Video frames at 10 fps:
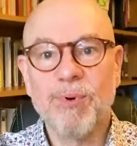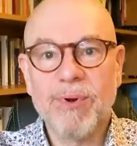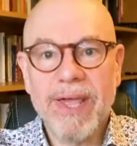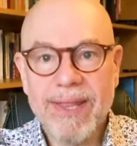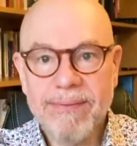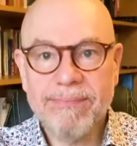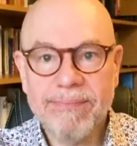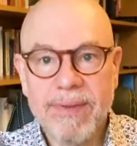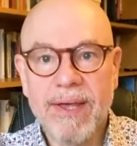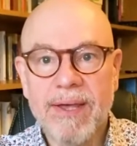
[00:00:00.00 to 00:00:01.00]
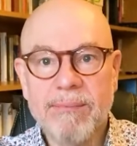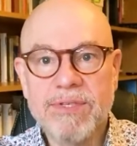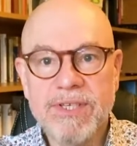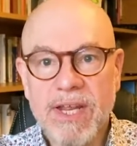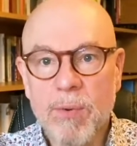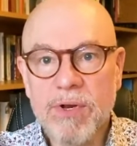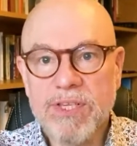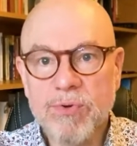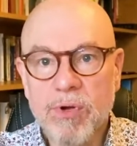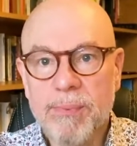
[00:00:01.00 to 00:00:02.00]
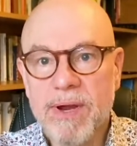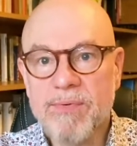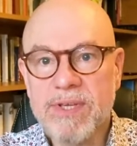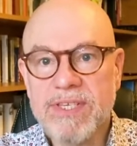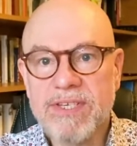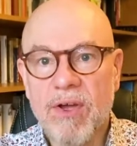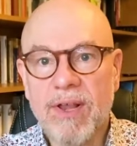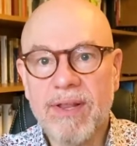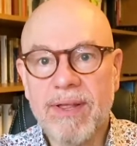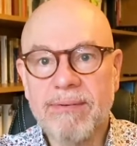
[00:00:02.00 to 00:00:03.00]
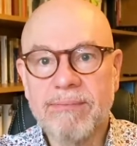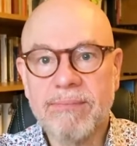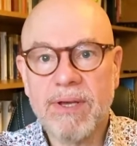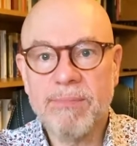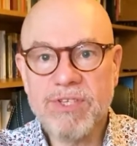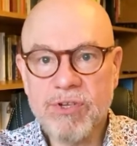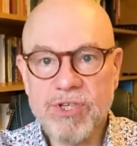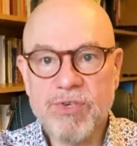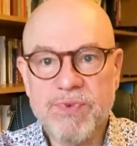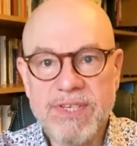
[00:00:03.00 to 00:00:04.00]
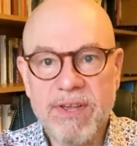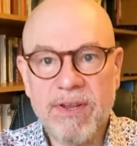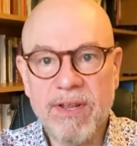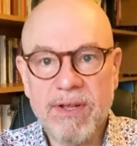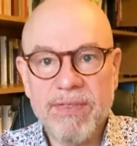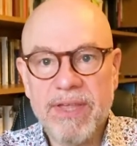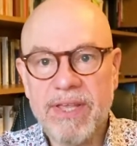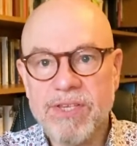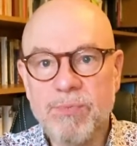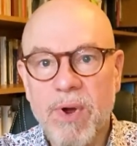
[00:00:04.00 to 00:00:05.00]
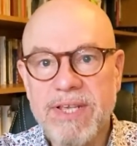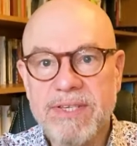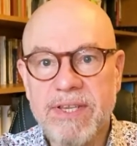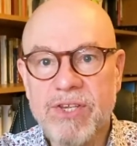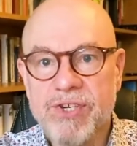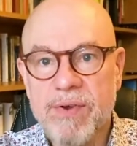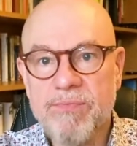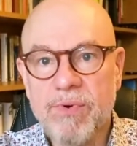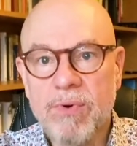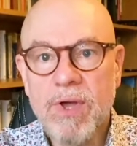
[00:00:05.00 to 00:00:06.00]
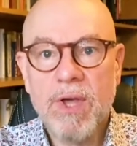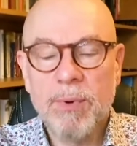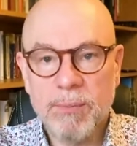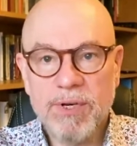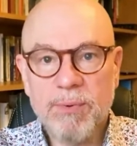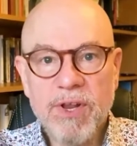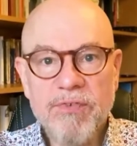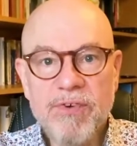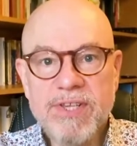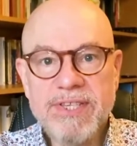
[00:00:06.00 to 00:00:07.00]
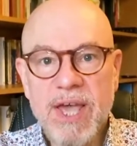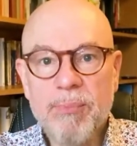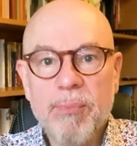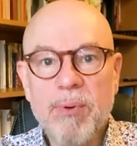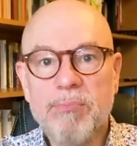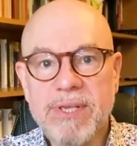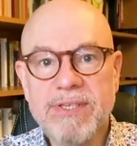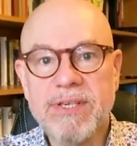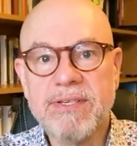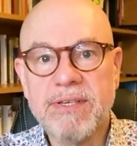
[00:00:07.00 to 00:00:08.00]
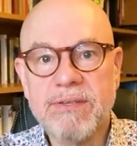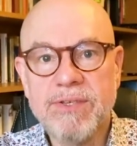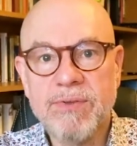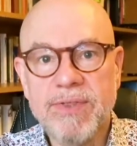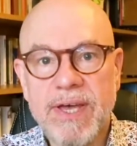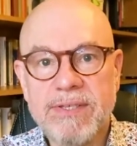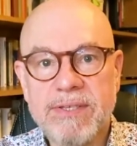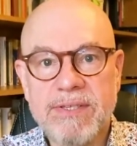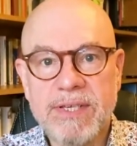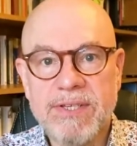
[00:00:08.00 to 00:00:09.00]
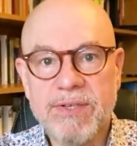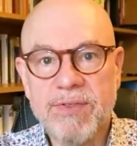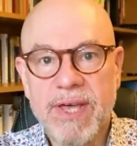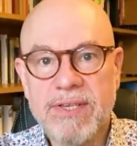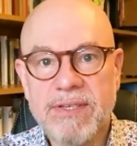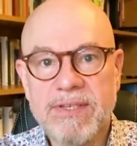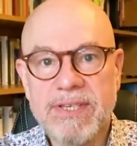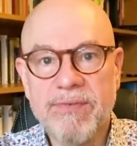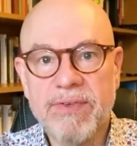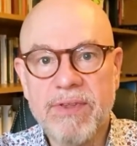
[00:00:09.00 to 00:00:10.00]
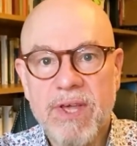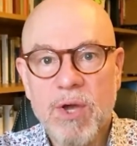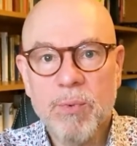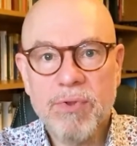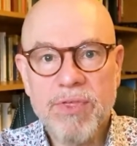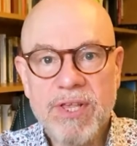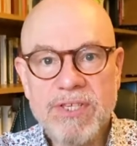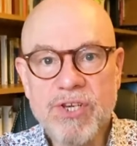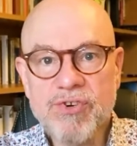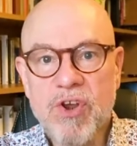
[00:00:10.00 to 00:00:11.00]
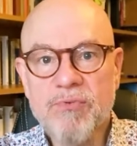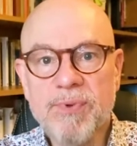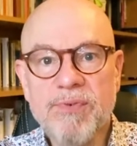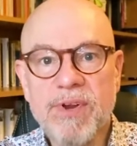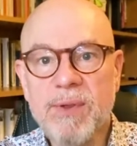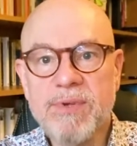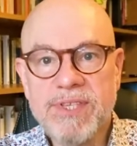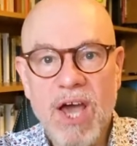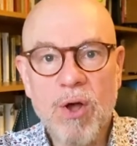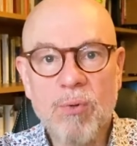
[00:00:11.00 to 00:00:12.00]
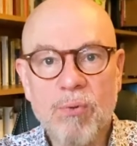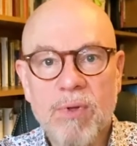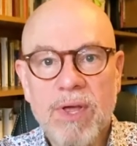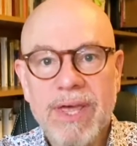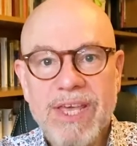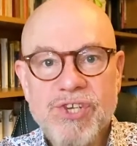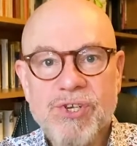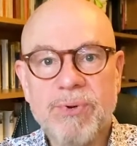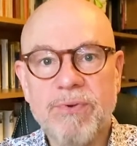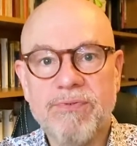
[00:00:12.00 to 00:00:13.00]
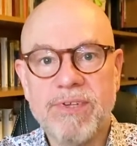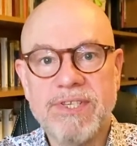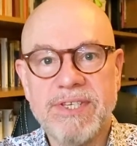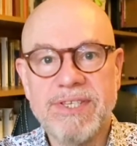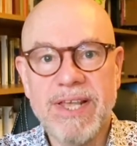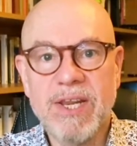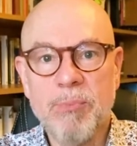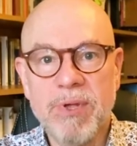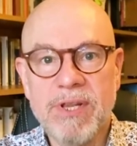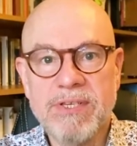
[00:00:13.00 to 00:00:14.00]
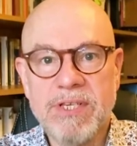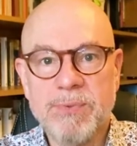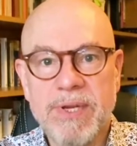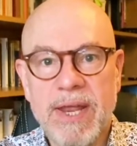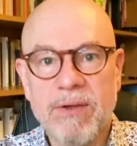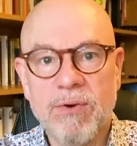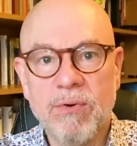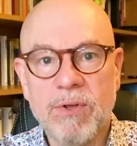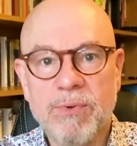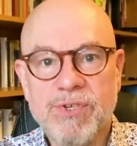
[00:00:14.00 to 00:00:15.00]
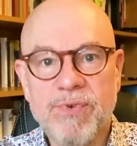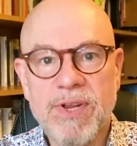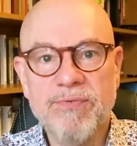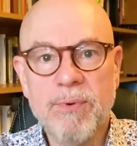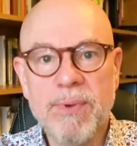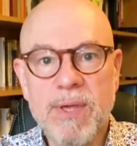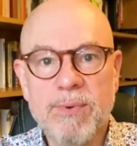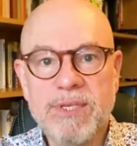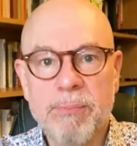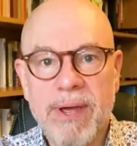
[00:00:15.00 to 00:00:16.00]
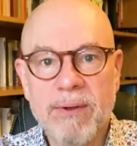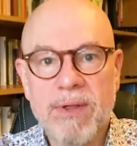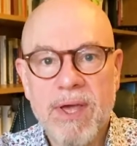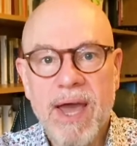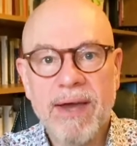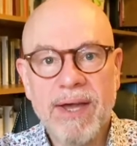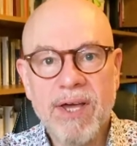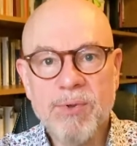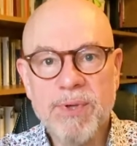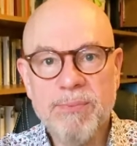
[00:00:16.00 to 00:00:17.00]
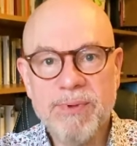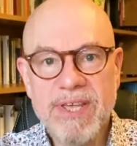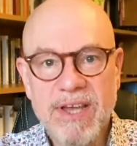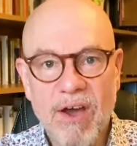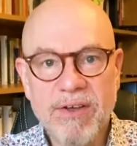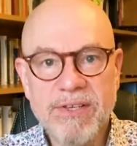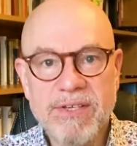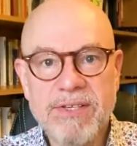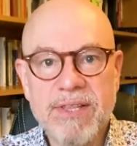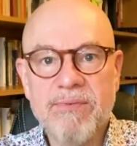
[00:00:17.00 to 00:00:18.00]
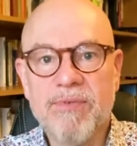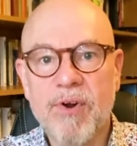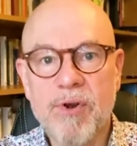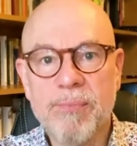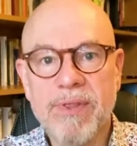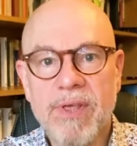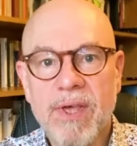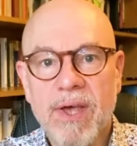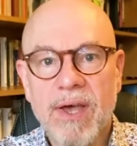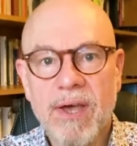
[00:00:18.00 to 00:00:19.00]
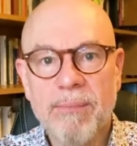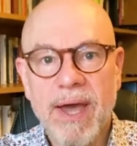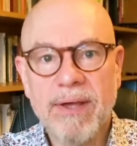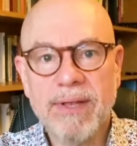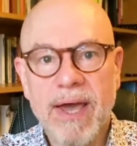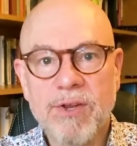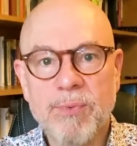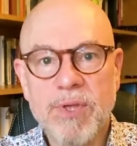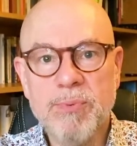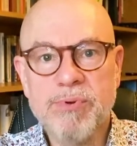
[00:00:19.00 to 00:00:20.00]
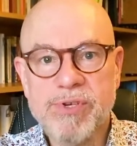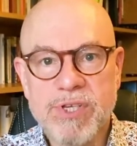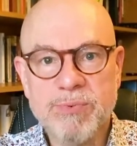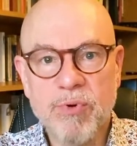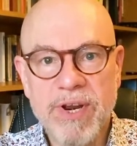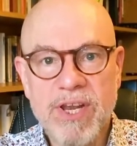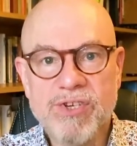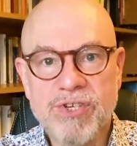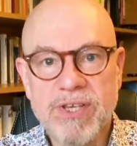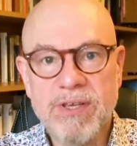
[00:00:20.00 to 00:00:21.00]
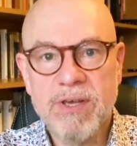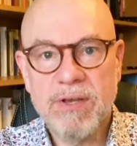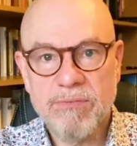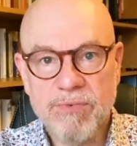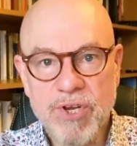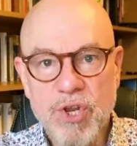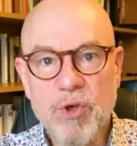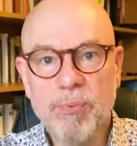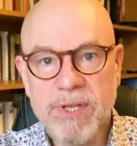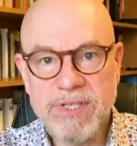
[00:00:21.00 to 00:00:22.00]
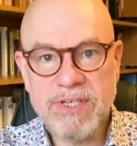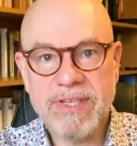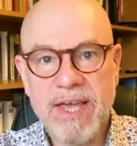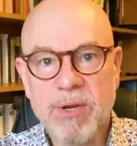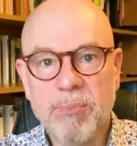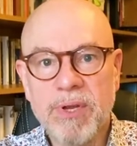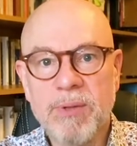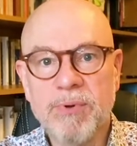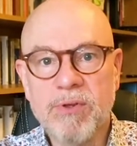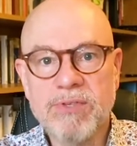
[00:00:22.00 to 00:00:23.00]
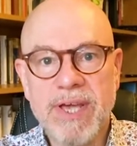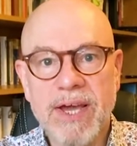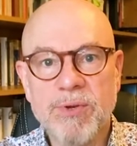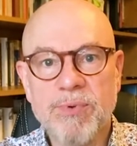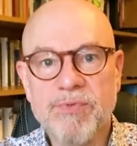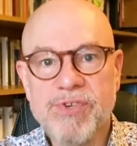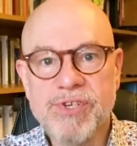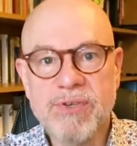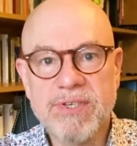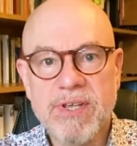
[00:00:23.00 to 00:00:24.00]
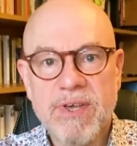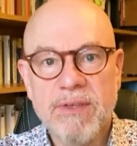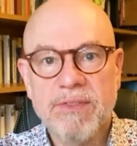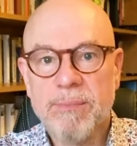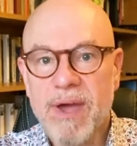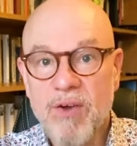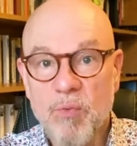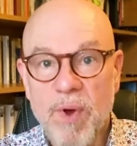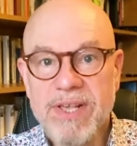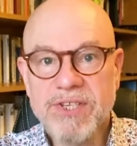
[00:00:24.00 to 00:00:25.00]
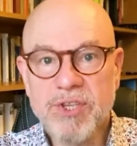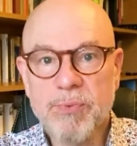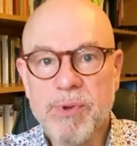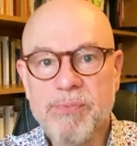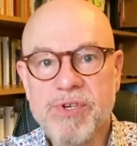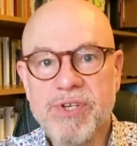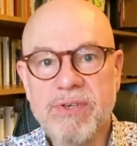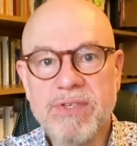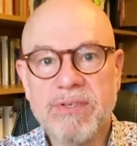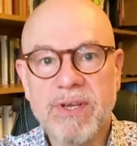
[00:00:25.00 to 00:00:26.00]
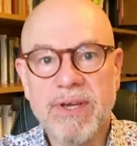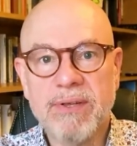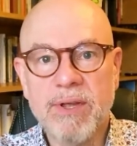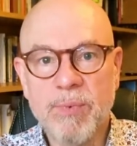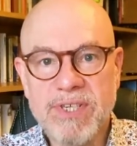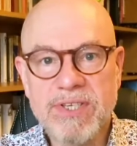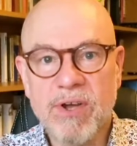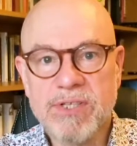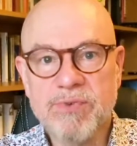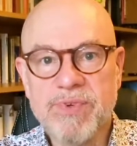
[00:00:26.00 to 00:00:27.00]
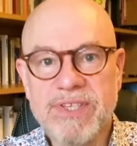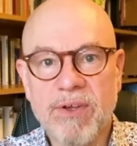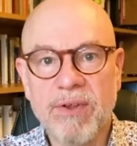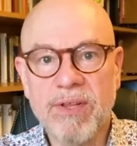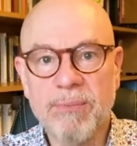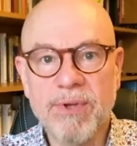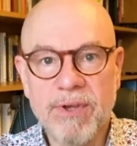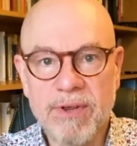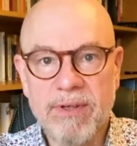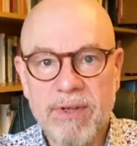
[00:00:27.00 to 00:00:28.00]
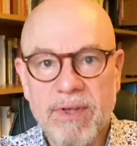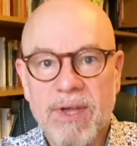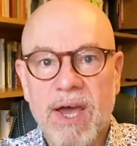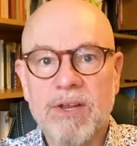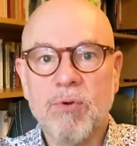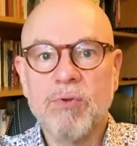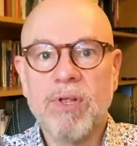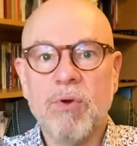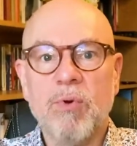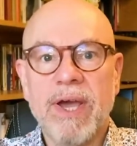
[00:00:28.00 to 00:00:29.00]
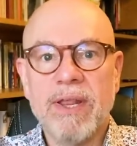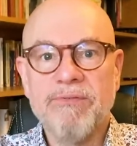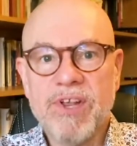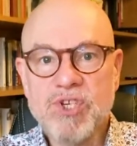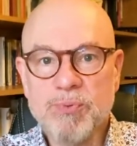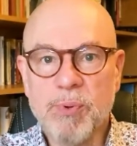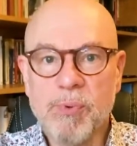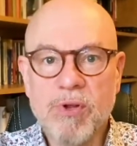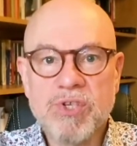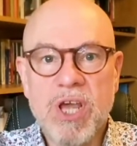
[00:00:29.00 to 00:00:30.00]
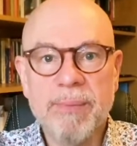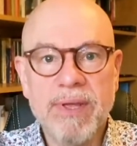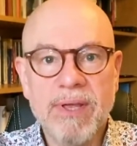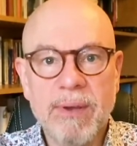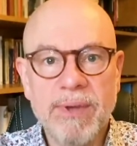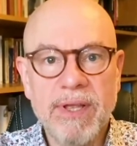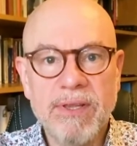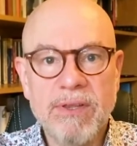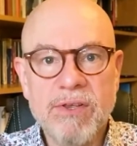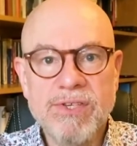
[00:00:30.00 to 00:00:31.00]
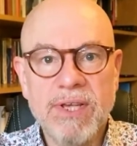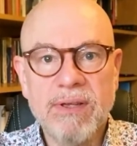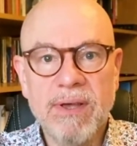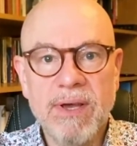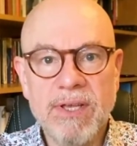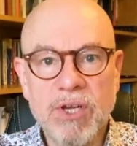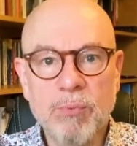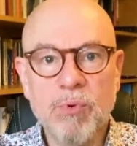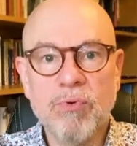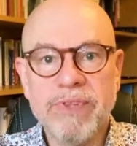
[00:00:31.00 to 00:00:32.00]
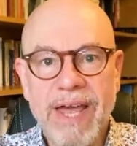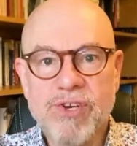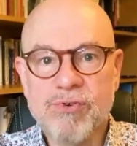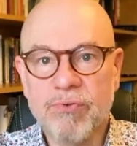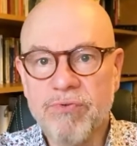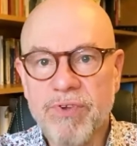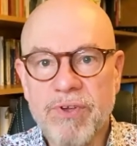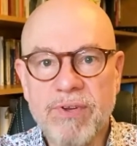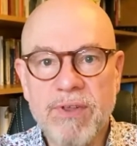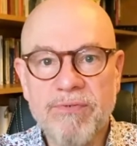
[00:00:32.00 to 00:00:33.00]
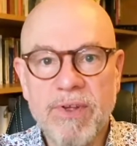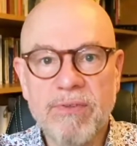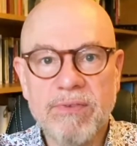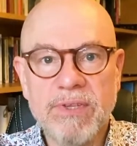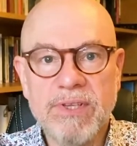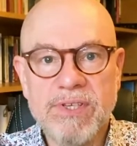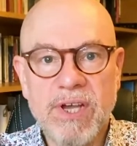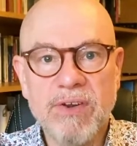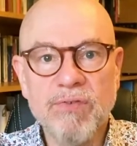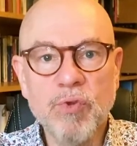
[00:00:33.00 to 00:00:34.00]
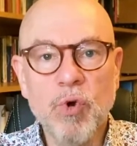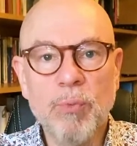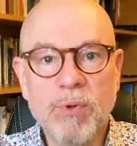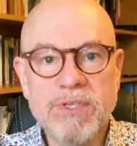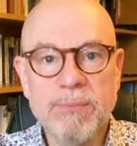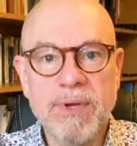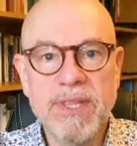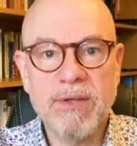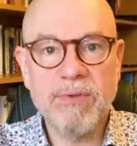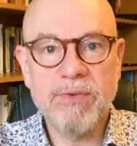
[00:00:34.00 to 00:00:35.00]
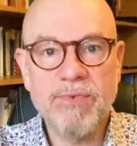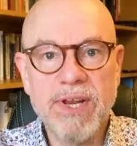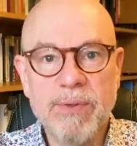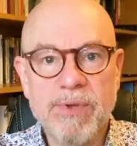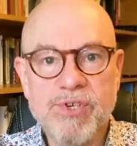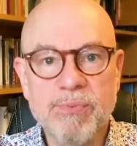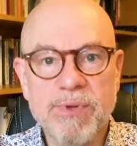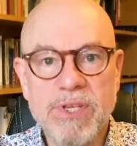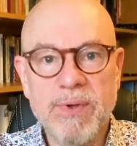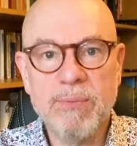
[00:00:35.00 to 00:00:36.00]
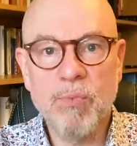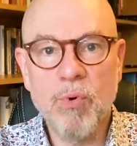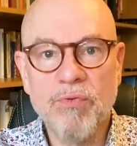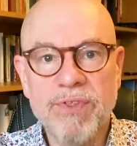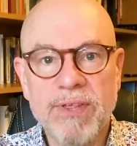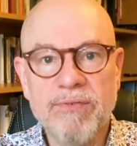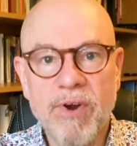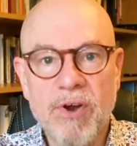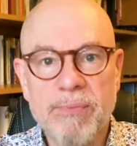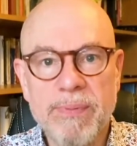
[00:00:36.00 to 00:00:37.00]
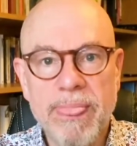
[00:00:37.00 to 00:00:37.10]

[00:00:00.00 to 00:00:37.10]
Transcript: again. Today I want to talk about recycling, but it's not just recycling, I think it's waste in general. When I first set up my business in 2006, 2007, one of the things that drove me really was the whole issue of sustainability, as we now call it, which really for me was about how do we be kinder to the environment, how do we produce more energy renewably, sustainably, but also how do we reduce the amount of waste that we produce. And we started recycling. We got an organic vegetable box coming and using more natural food, and it felt it's kind of normal to me that we should be doing more for the environment.